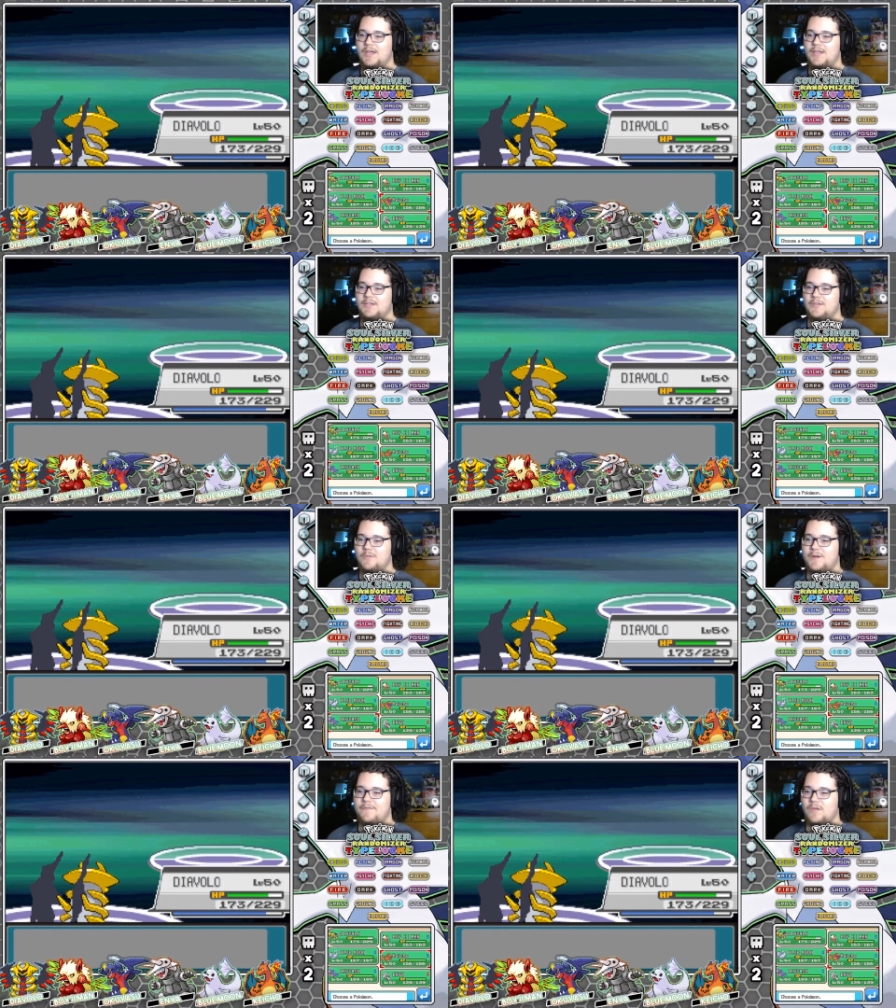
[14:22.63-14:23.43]
So I'm going to
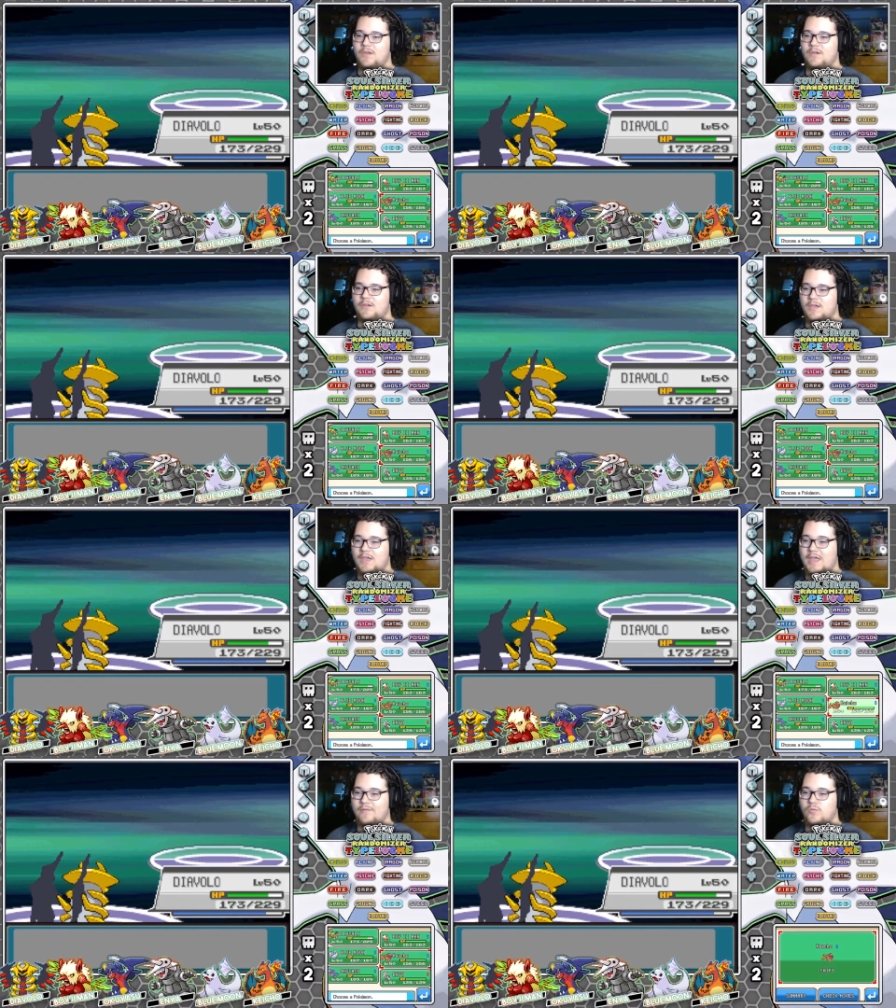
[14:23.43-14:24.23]
have to
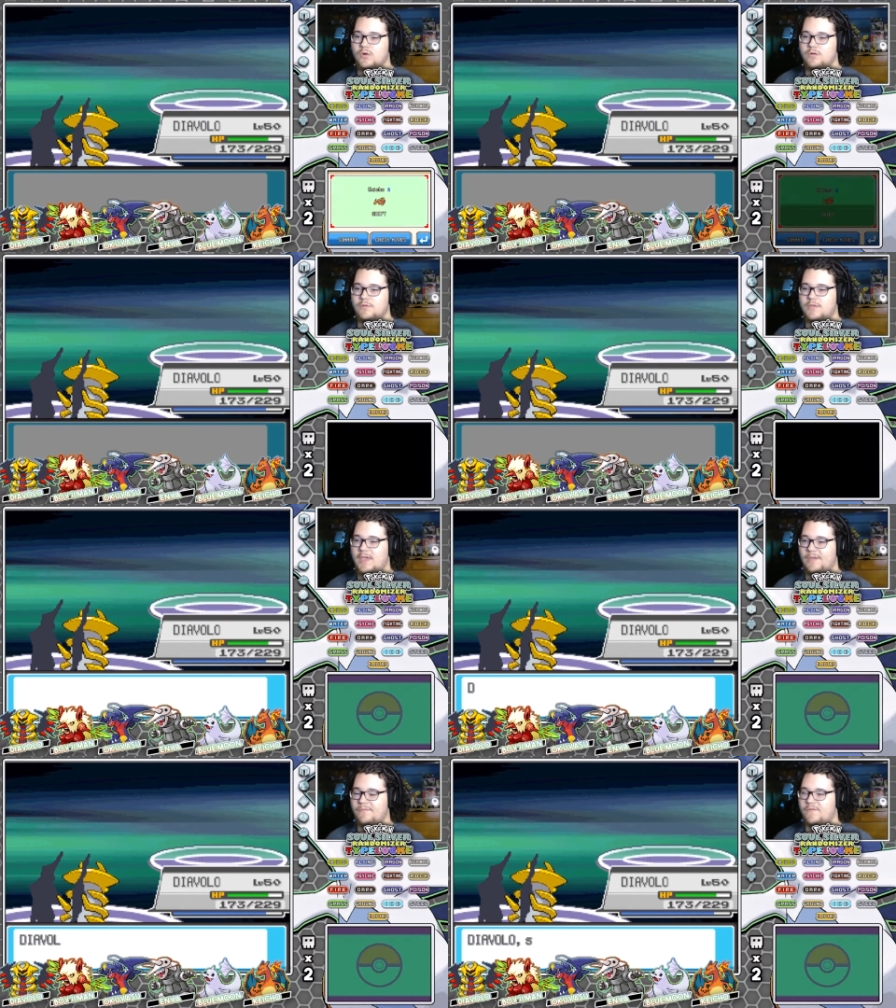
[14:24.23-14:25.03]
have a word with
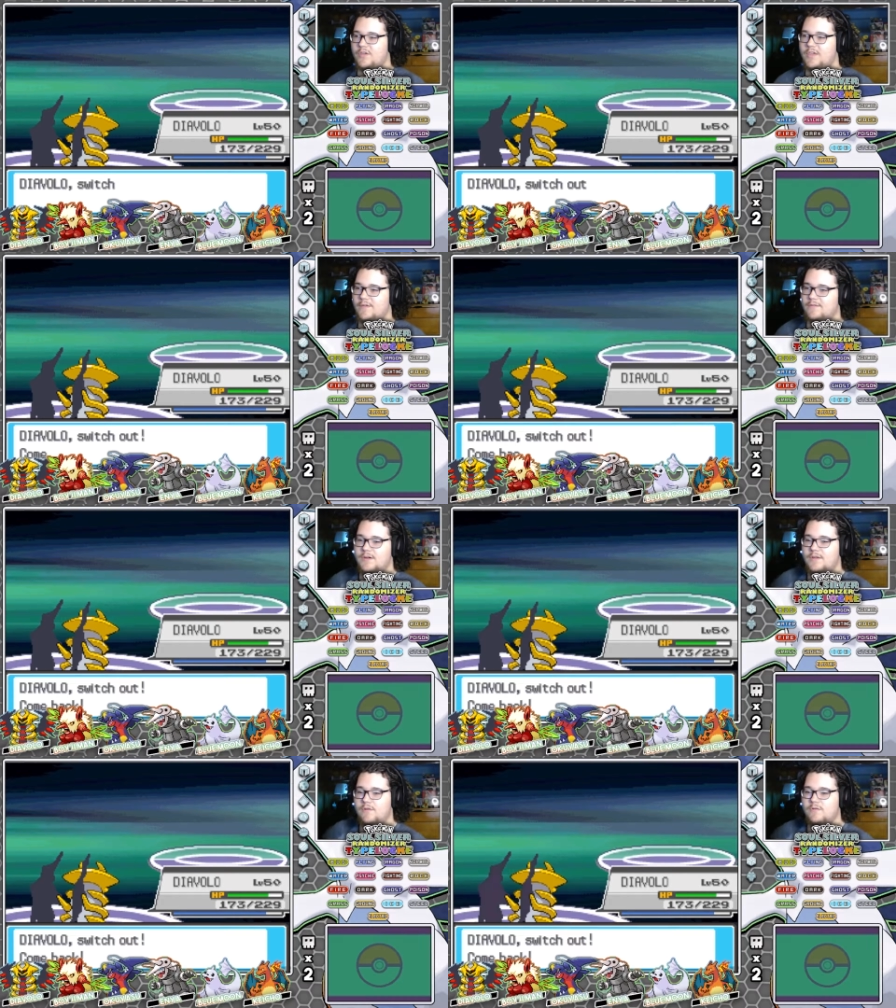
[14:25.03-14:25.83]
Game Freak after I
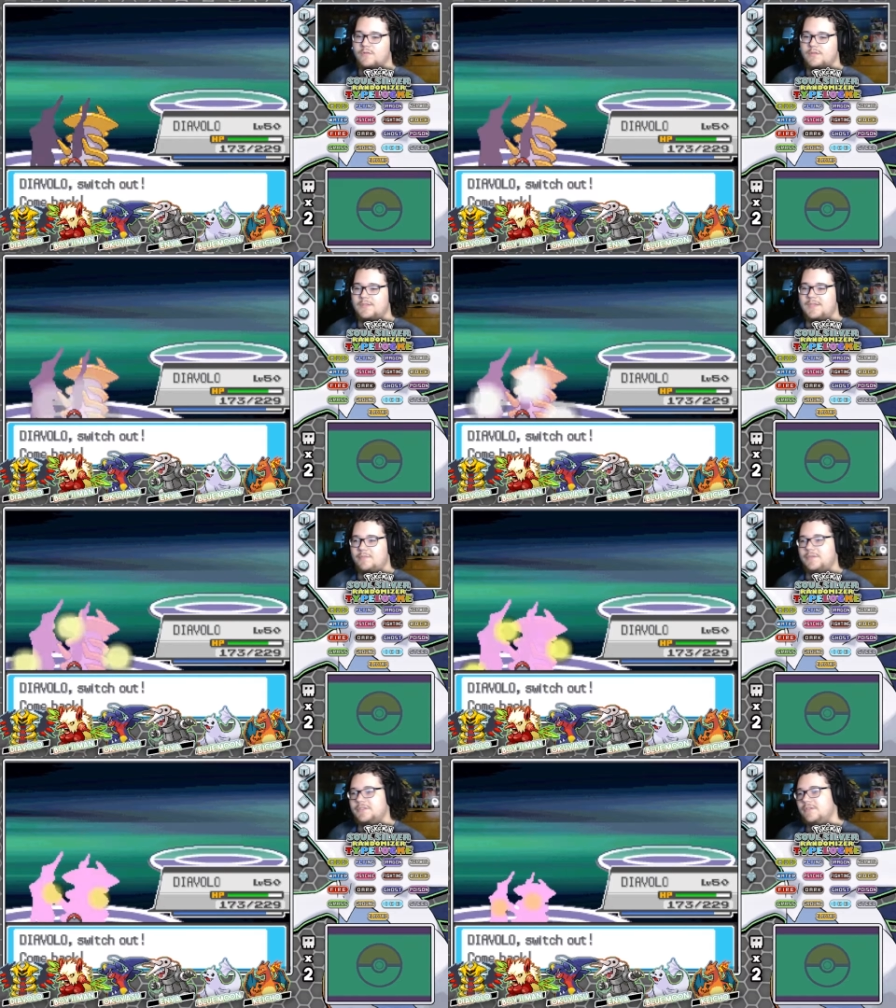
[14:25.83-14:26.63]
record this
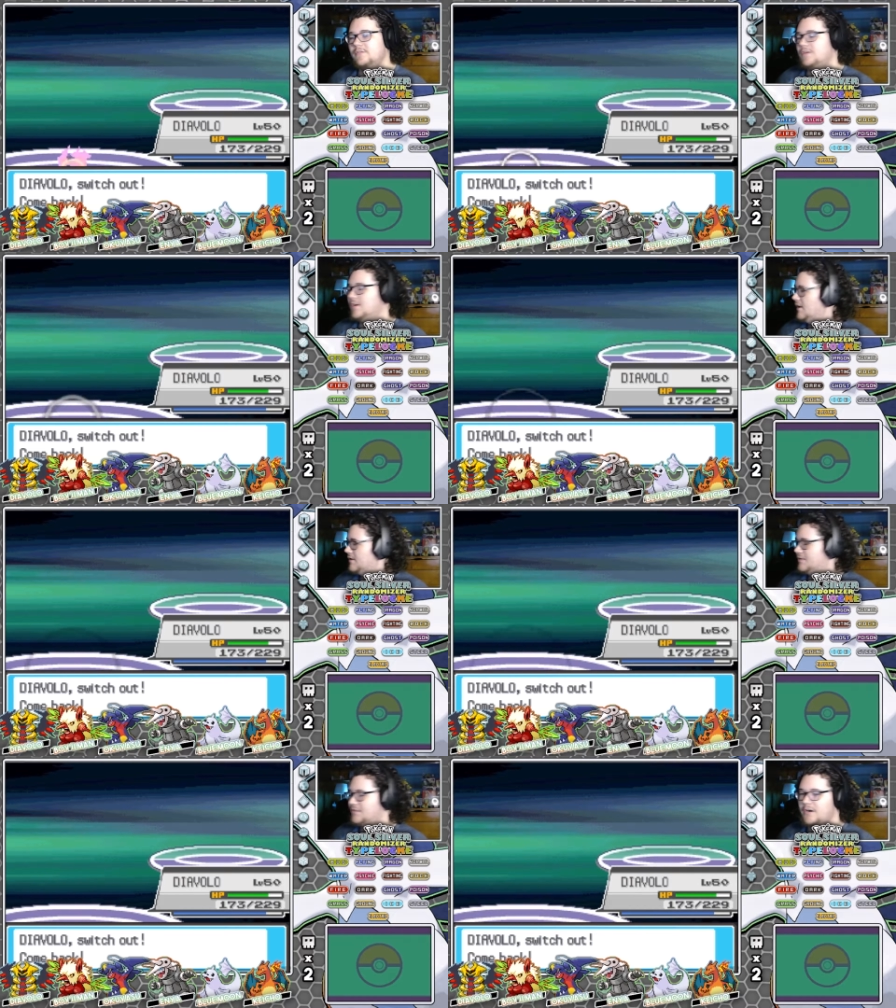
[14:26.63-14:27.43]
episode.
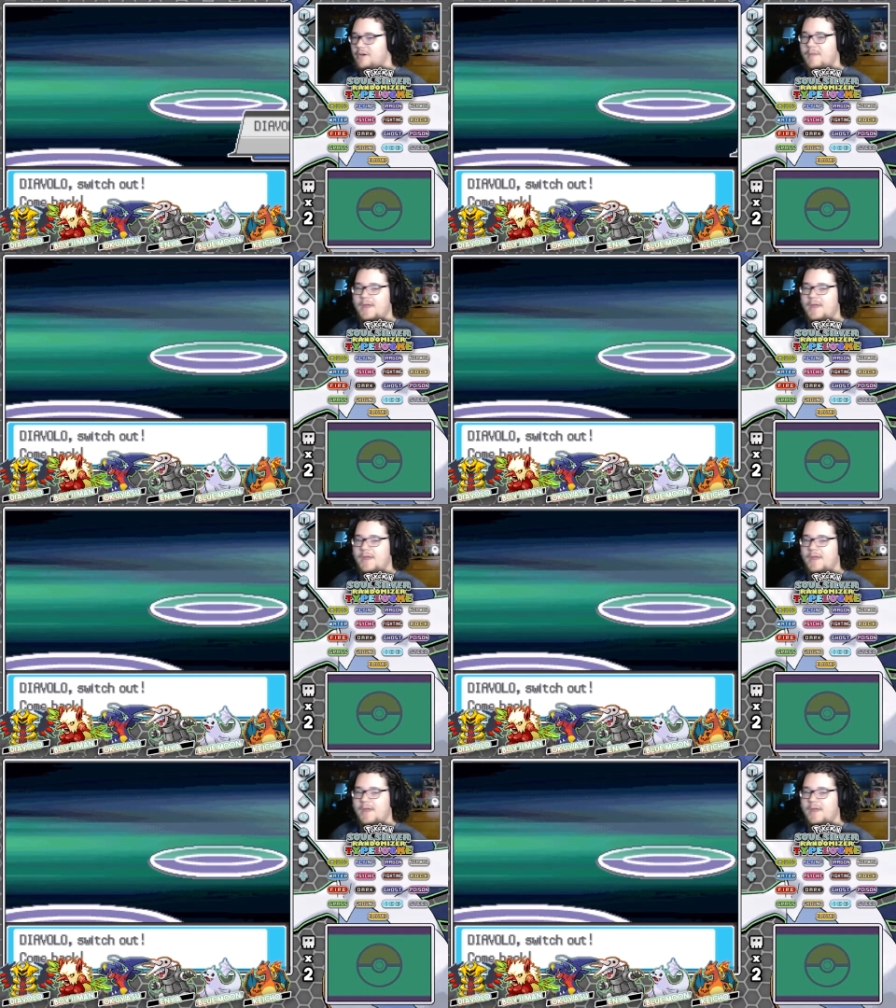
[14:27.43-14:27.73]
Sorry, Matt.